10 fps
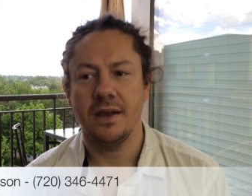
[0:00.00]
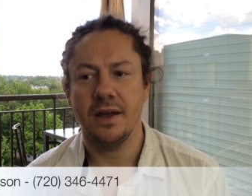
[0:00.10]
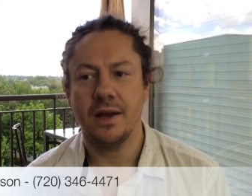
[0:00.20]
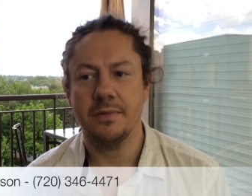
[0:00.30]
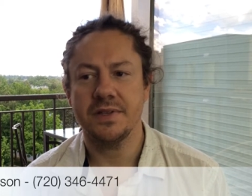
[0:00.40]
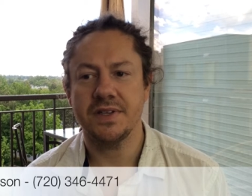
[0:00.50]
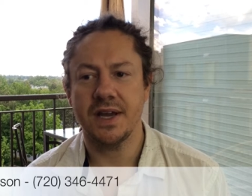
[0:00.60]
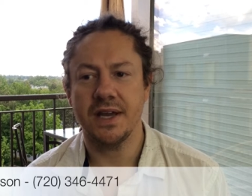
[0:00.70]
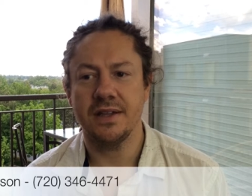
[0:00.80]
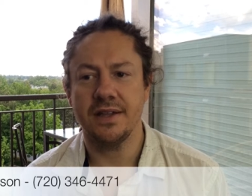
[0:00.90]
And I would
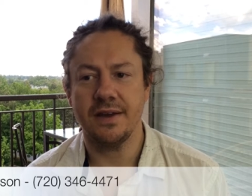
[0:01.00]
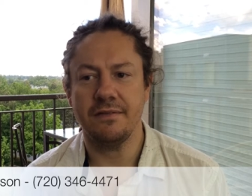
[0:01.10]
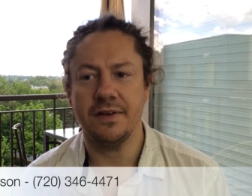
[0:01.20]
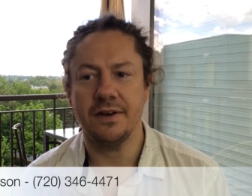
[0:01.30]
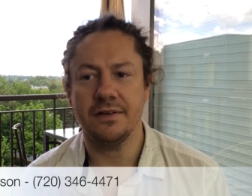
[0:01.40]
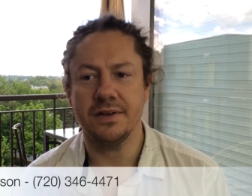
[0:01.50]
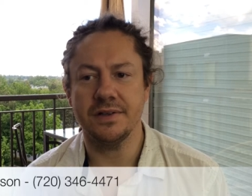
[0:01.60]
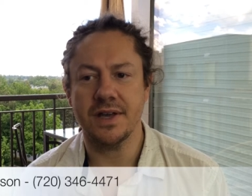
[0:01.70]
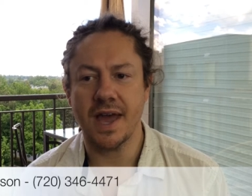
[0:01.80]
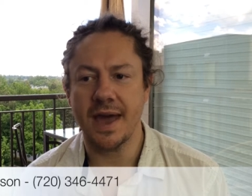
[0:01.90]
say that that figure
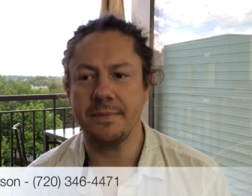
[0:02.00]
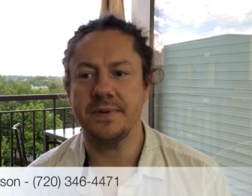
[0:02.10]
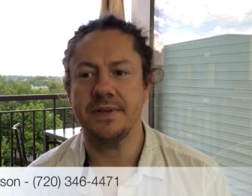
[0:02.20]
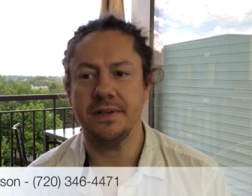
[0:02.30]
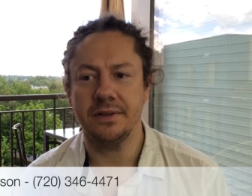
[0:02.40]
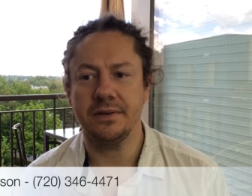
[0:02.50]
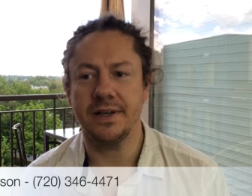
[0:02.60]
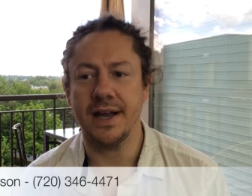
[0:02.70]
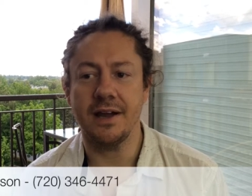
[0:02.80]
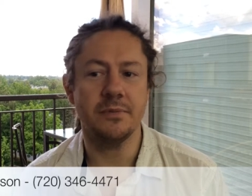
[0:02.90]
is
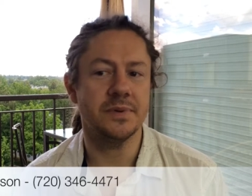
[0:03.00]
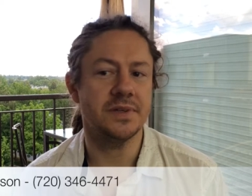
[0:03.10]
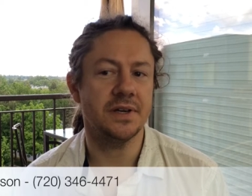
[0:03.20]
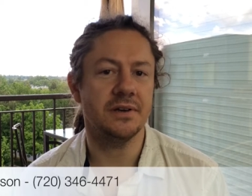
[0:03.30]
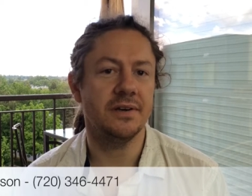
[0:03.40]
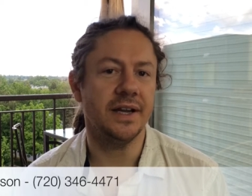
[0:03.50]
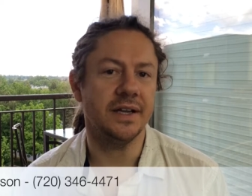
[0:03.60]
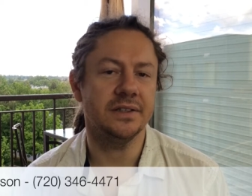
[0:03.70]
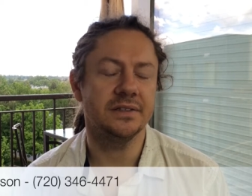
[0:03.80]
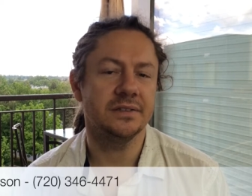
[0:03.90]
absolutely 100%
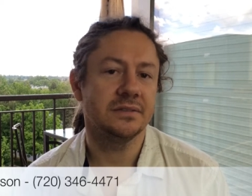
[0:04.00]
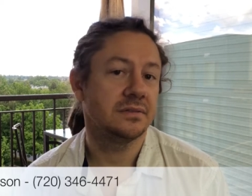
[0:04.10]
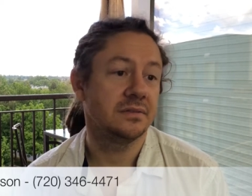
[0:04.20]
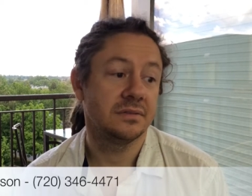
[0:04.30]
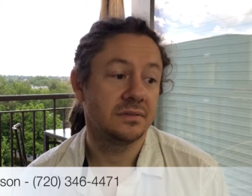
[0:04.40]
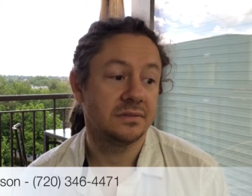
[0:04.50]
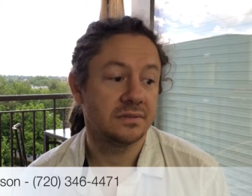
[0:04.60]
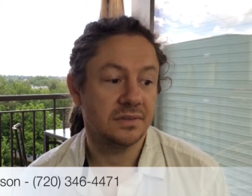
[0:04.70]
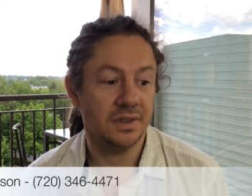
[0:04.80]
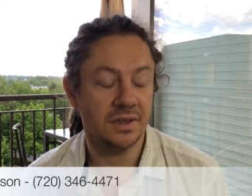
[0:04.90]
correct.
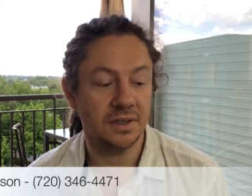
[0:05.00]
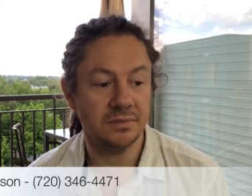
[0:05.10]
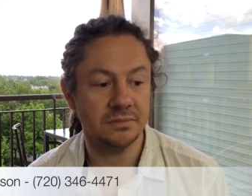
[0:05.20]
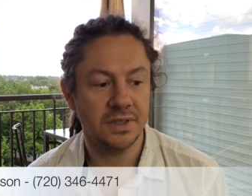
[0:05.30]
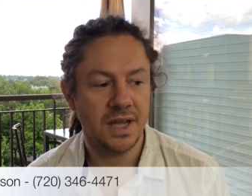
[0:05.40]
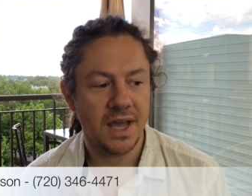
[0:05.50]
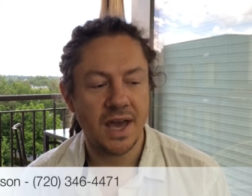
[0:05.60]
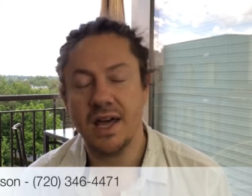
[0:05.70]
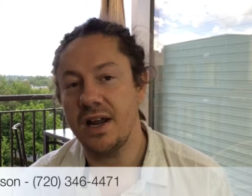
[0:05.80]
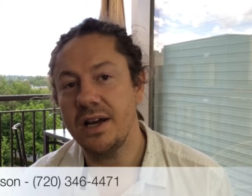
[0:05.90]
Um,
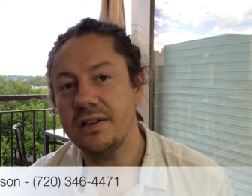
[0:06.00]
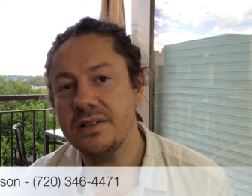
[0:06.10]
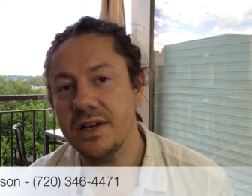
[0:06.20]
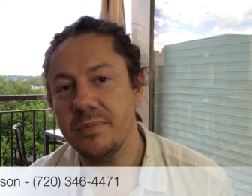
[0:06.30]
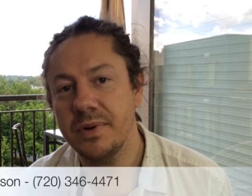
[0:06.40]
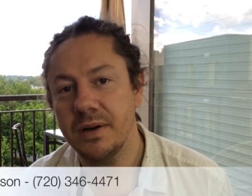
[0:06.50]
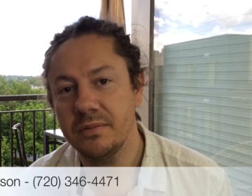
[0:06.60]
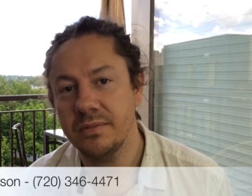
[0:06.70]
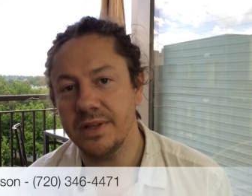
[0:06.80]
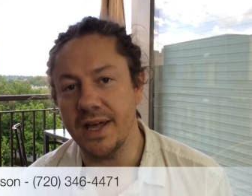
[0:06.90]
and I don't see a
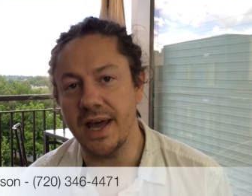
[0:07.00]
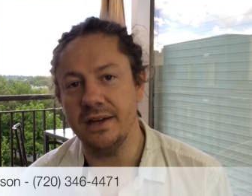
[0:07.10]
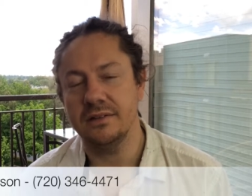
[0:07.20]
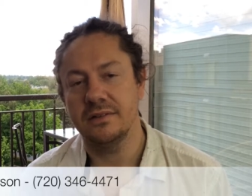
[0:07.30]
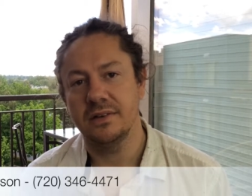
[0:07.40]
problem with that.